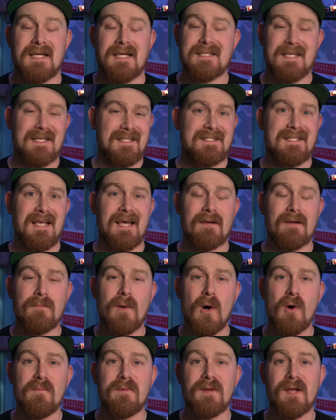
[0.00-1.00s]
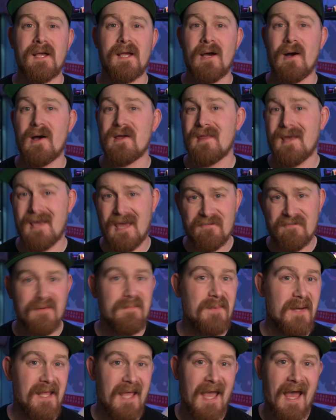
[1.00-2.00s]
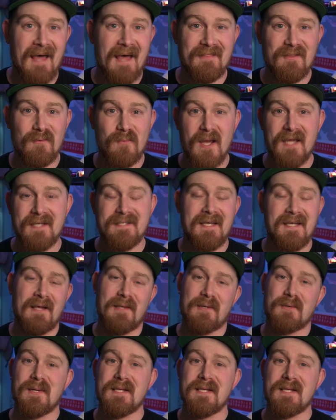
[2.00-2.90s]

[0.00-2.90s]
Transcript: As I said a moment ago, I think everybody had the Wayne Taylor